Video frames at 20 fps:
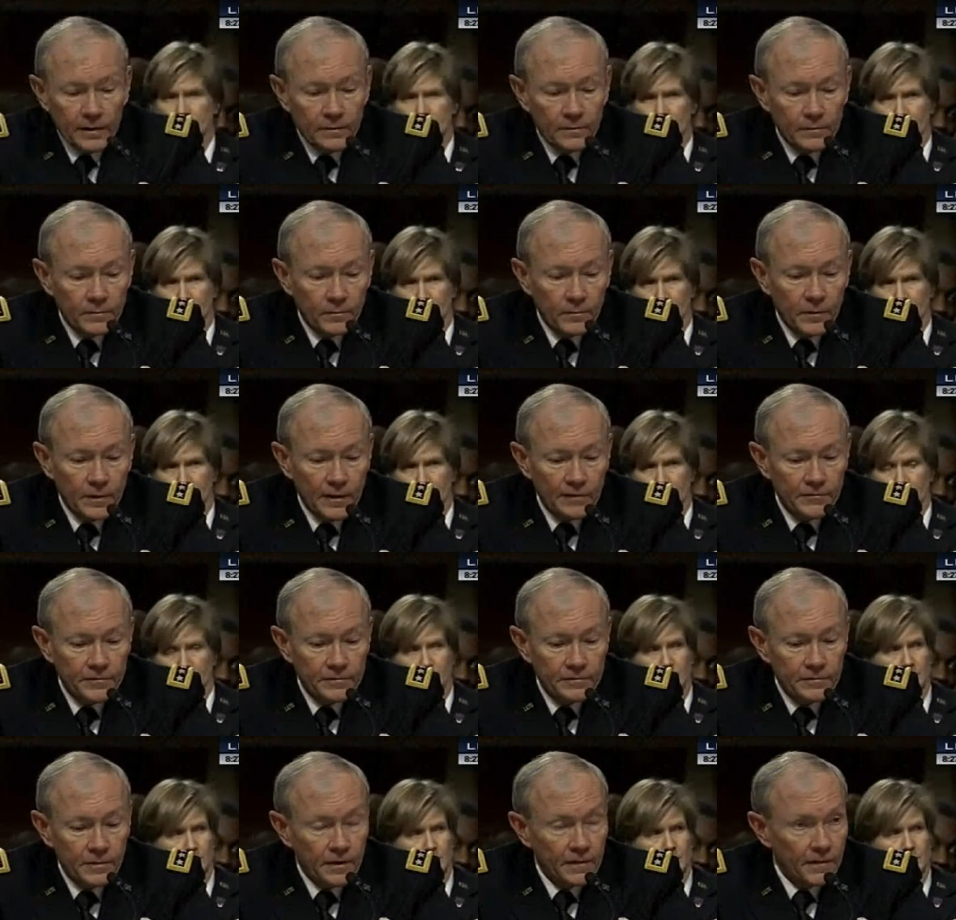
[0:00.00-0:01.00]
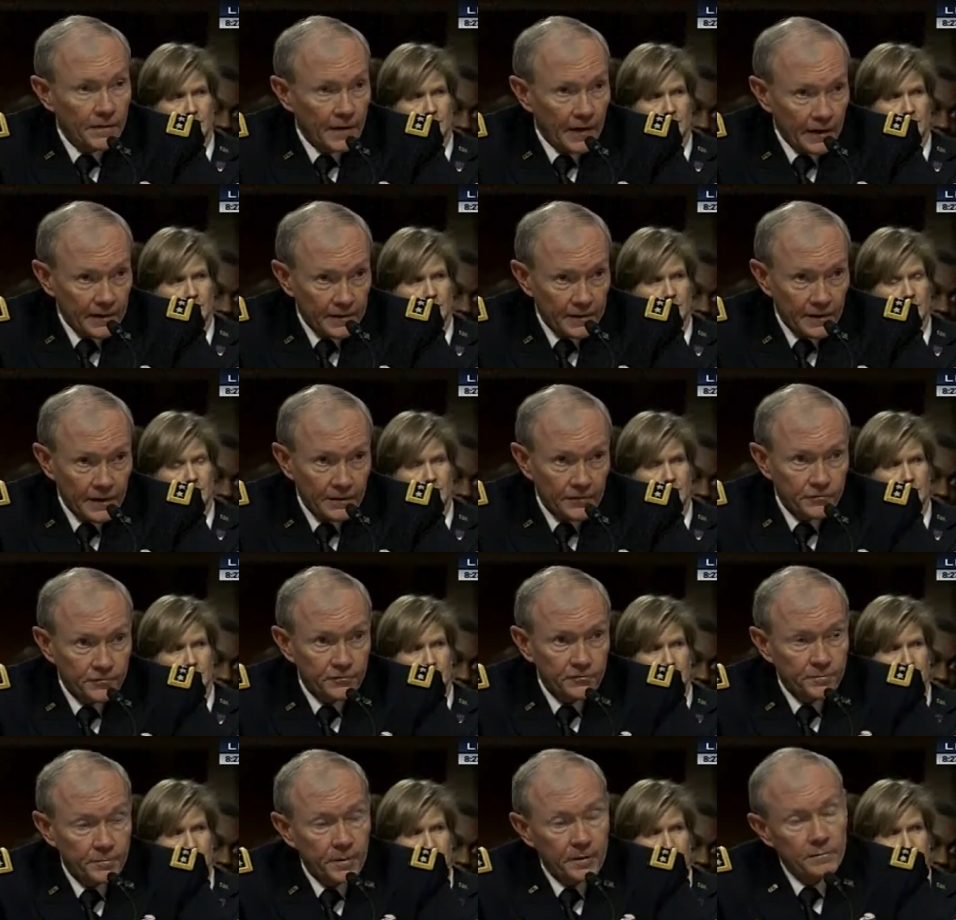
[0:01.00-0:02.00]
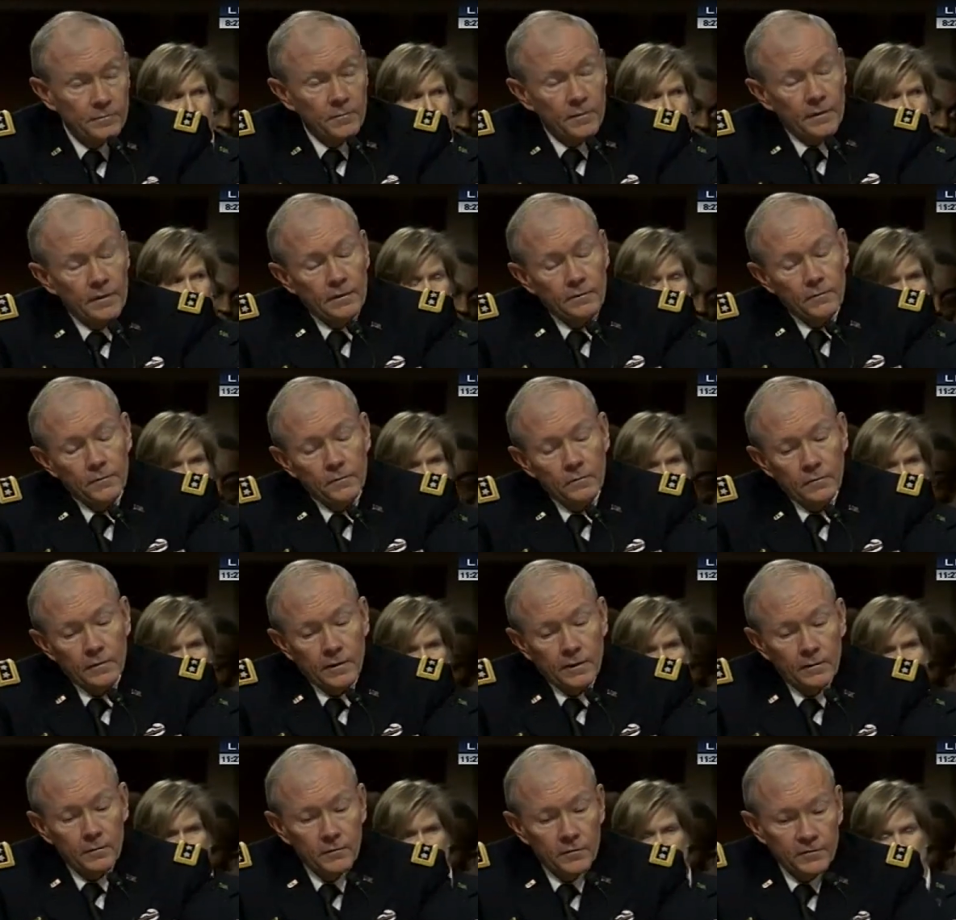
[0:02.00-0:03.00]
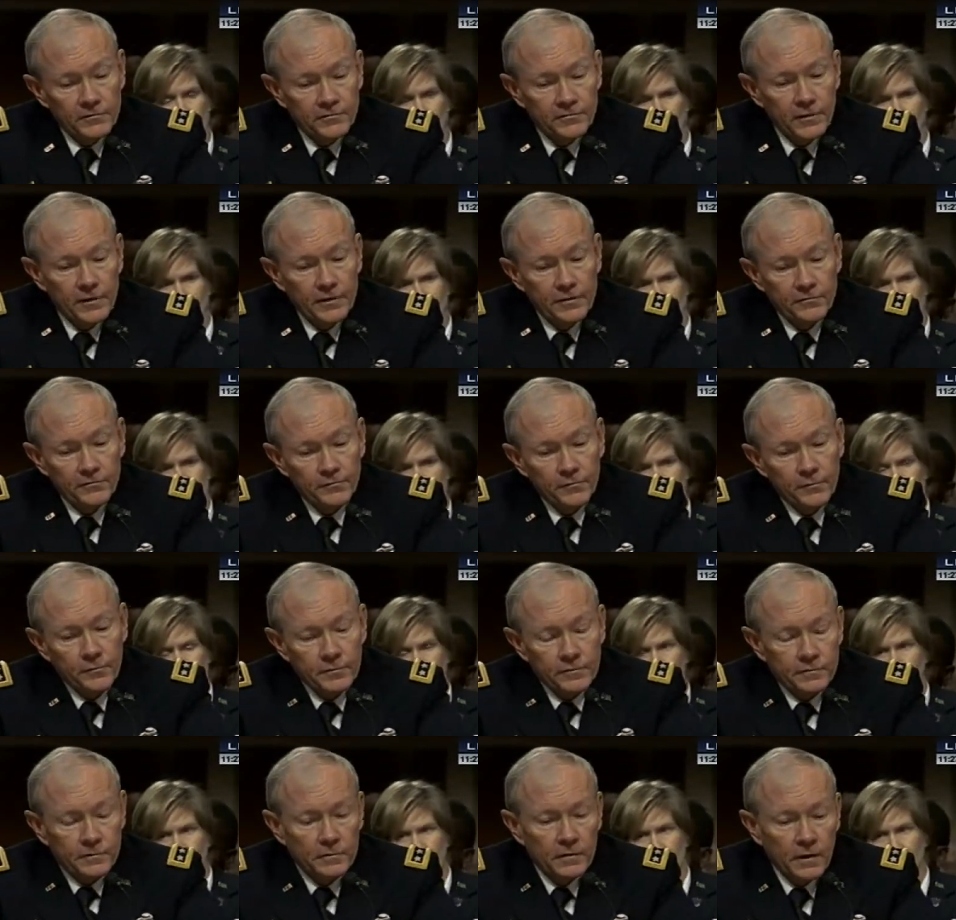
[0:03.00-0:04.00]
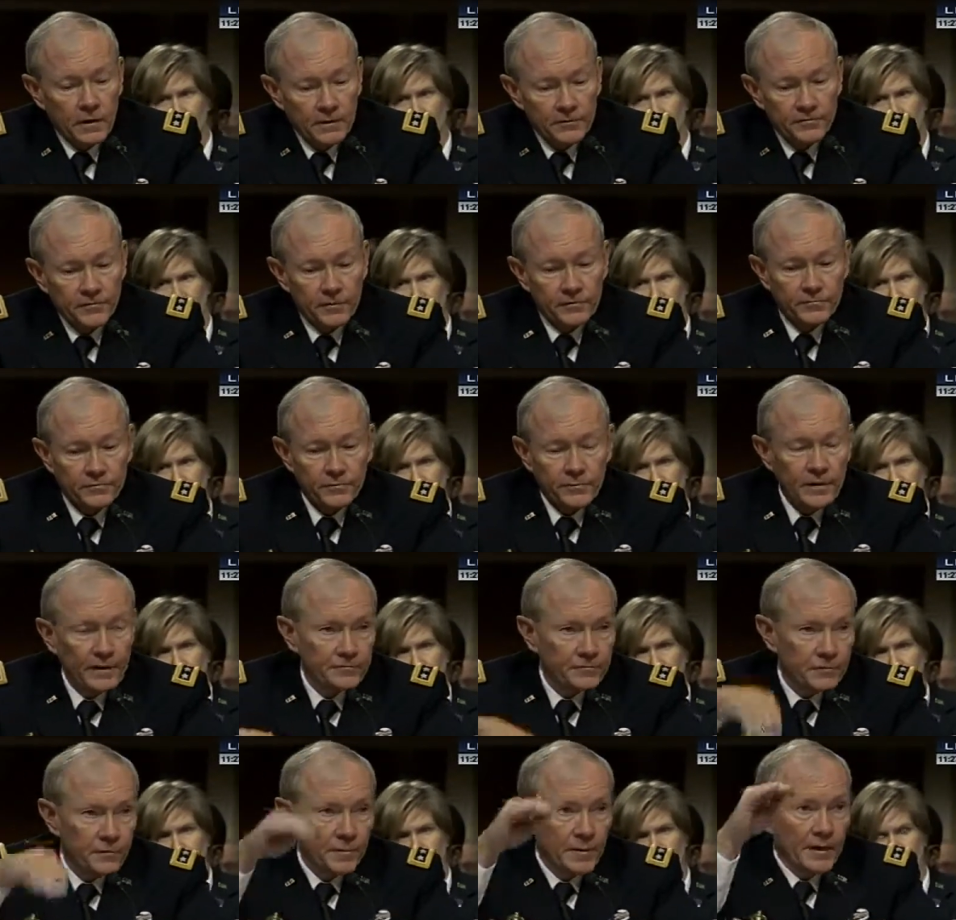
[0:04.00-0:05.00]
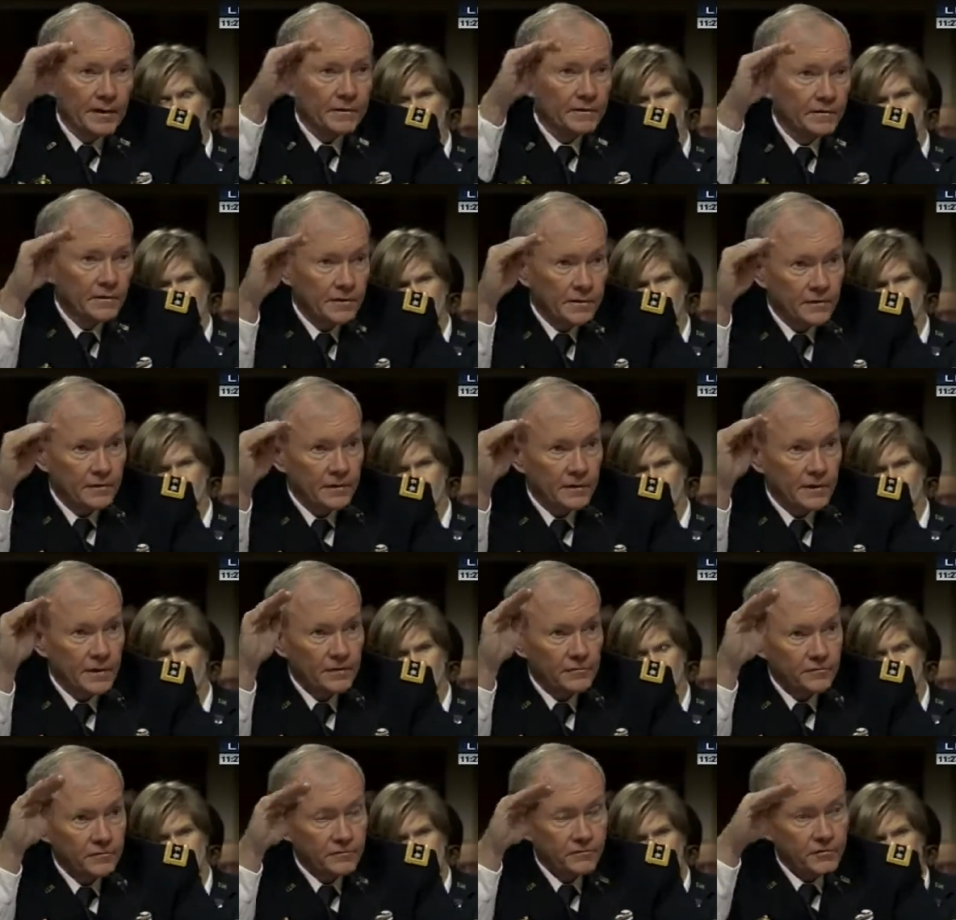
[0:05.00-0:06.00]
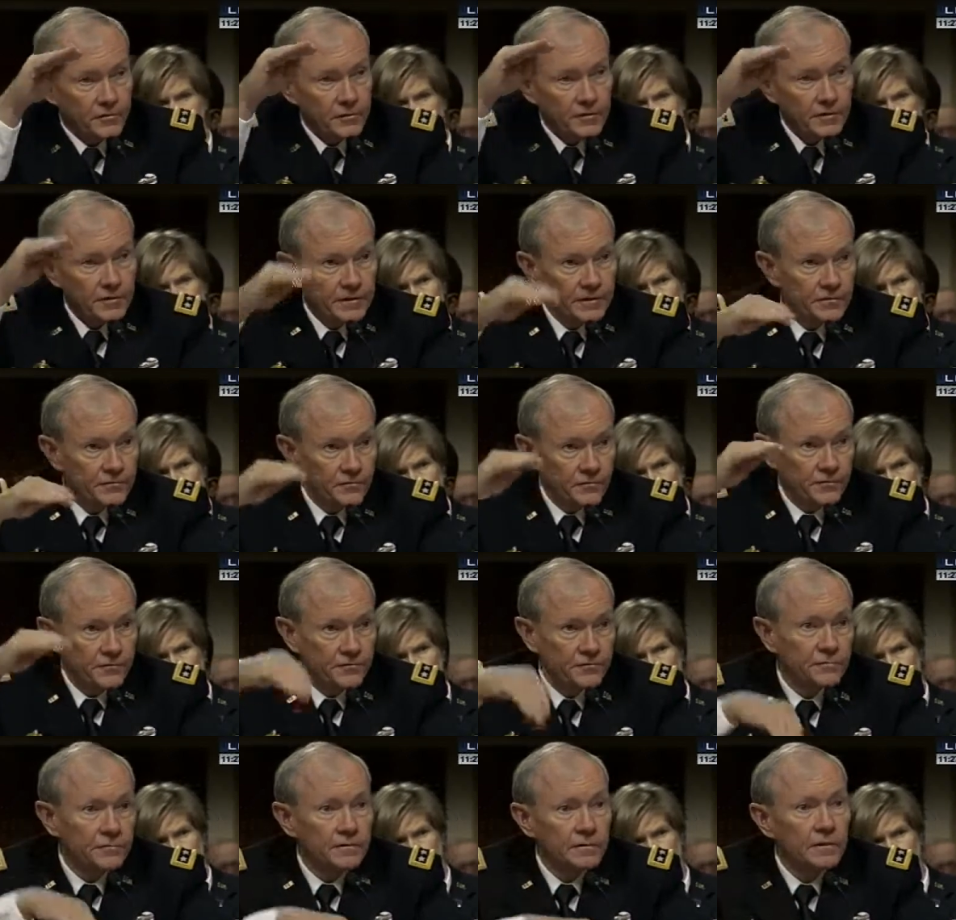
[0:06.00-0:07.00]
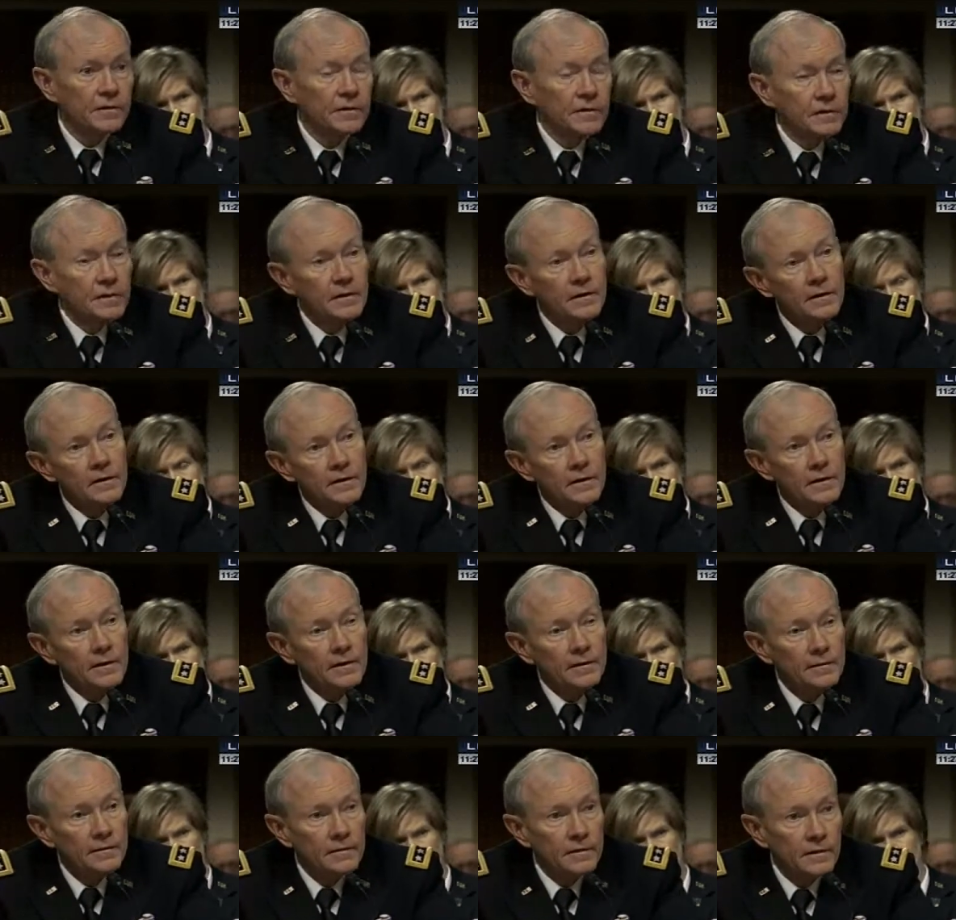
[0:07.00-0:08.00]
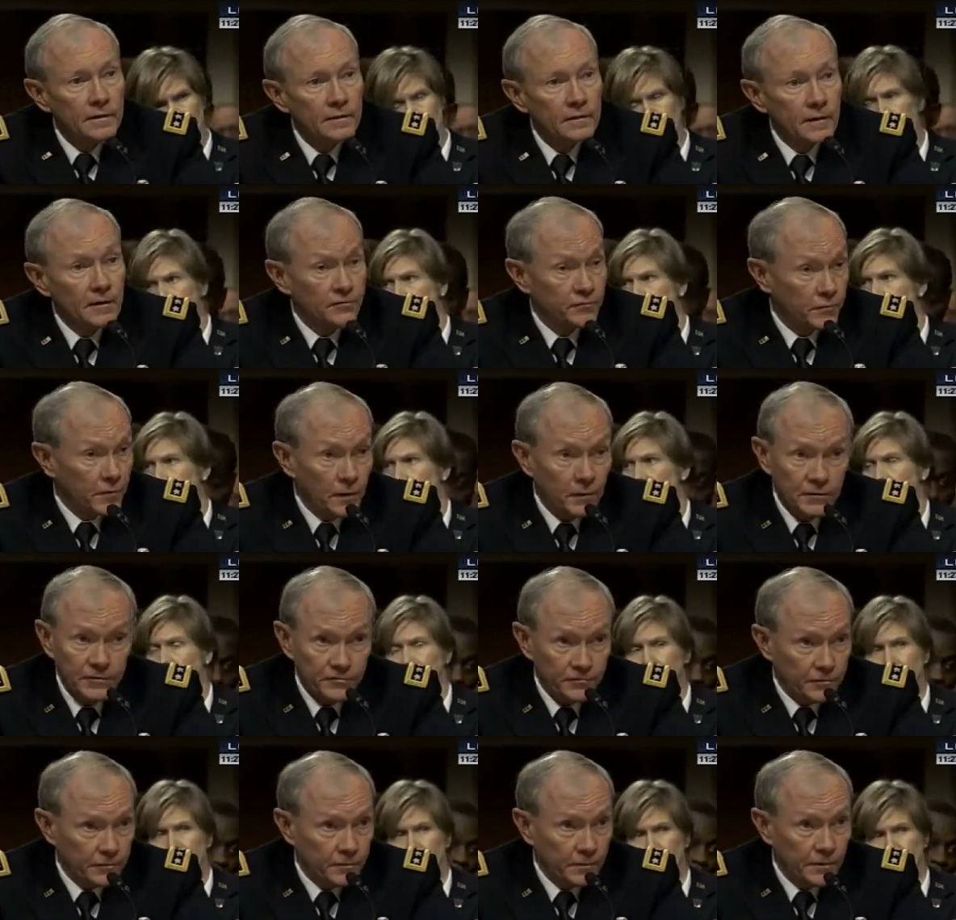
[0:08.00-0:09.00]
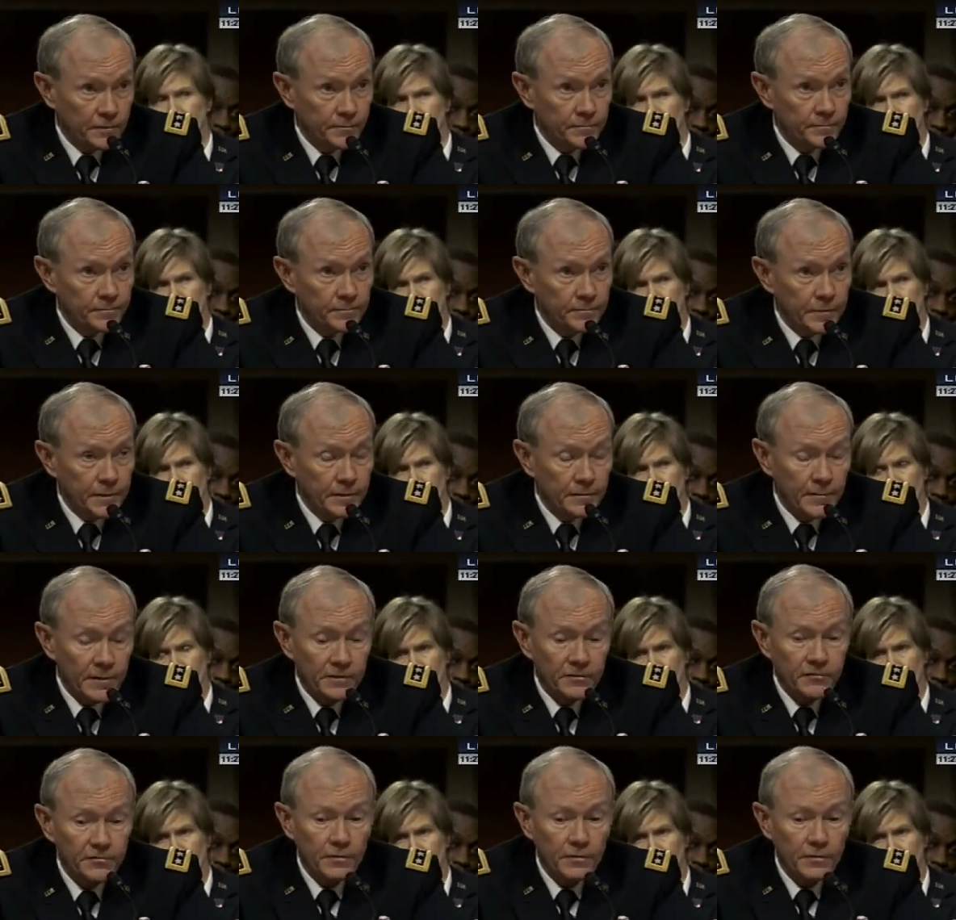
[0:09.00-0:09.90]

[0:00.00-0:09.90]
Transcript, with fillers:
Speaker 1: and we haven't done that analysis. But what I what I will say is, it would cause us. We have to go back and look at our national security interests, uh, and uh, as we always do, and and make